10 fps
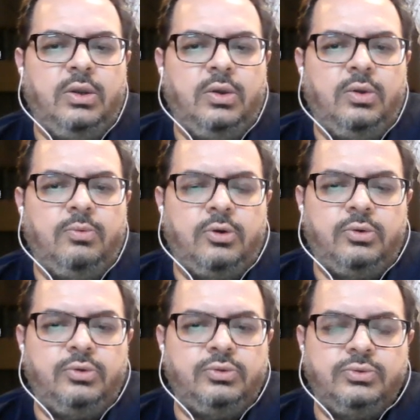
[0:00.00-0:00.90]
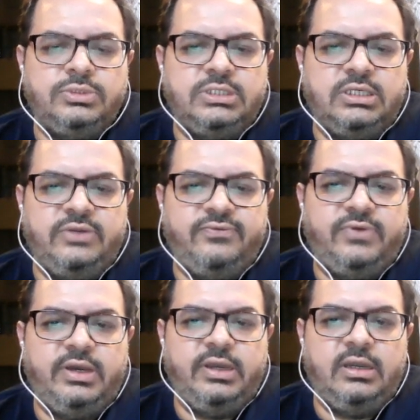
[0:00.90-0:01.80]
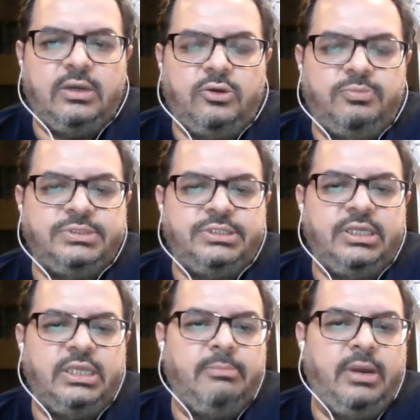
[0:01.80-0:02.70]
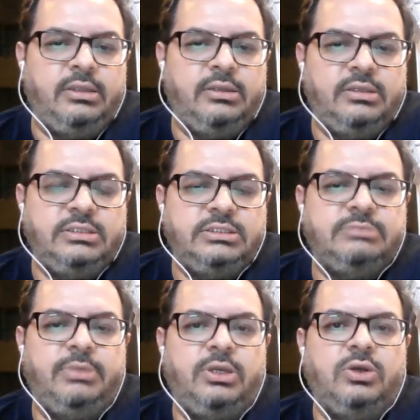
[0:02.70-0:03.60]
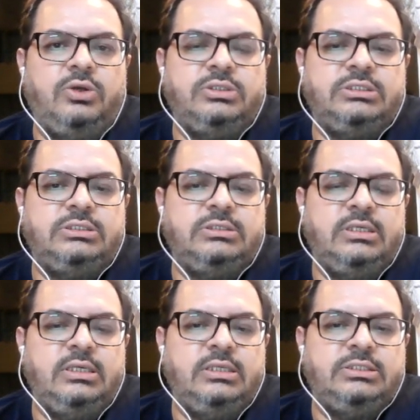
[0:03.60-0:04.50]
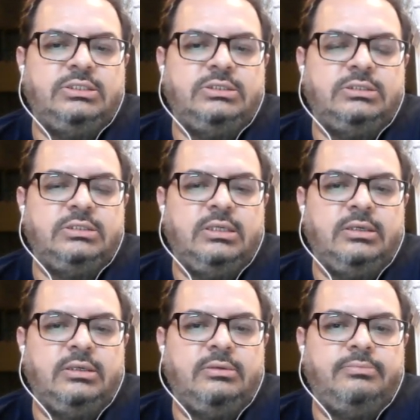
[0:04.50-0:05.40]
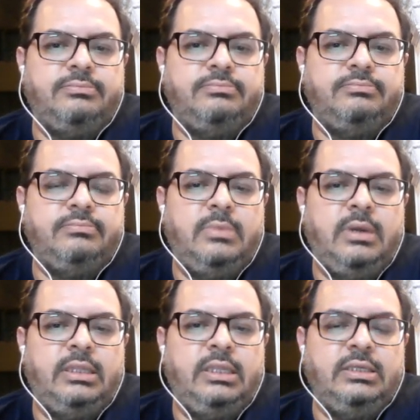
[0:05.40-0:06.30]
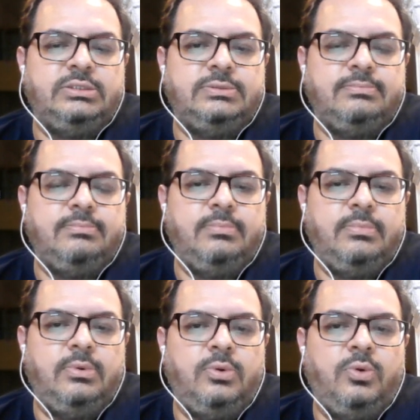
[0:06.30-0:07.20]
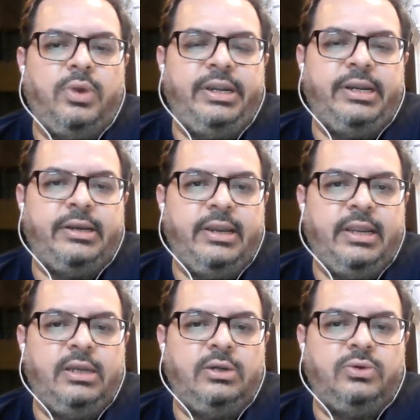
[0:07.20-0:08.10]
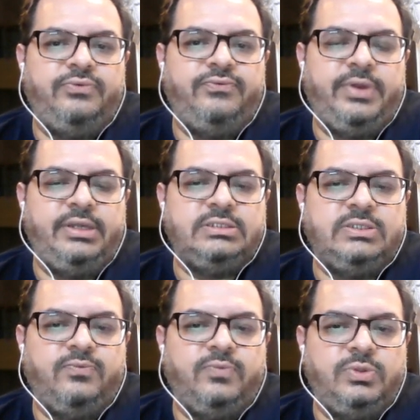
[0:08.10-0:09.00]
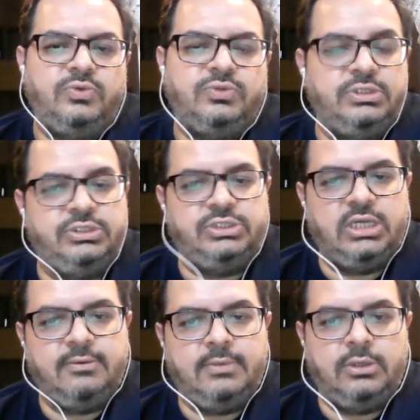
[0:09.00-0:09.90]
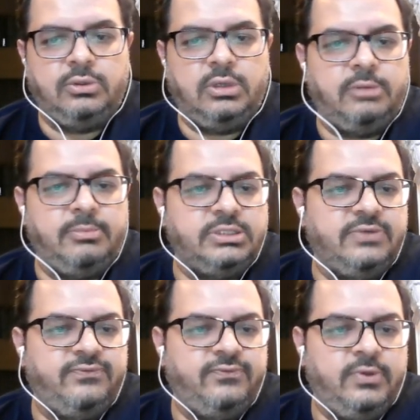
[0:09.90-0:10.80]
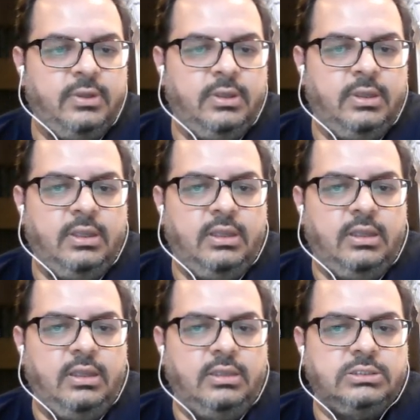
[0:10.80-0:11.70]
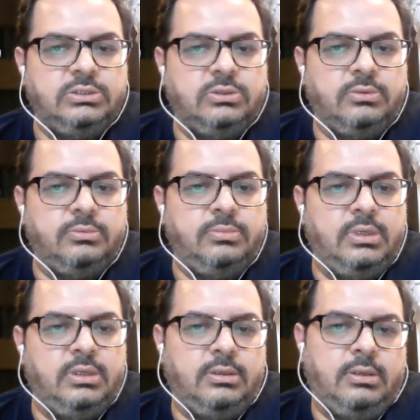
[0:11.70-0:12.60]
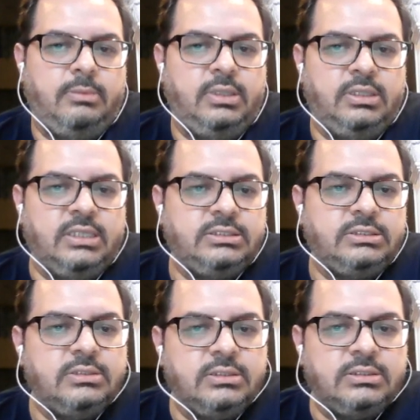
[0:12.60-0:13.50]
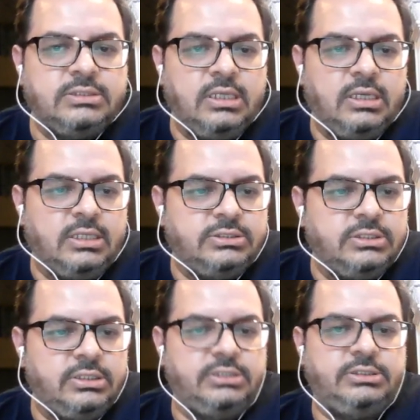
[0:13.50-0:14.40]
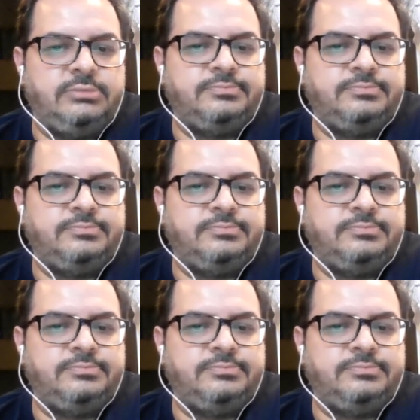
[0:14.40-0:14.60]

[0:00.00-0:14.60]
want to certify our OpenJDK binaries, because I think it's quite rare to find someone using Java on ARMHF. So, I mean, that's still a consideration.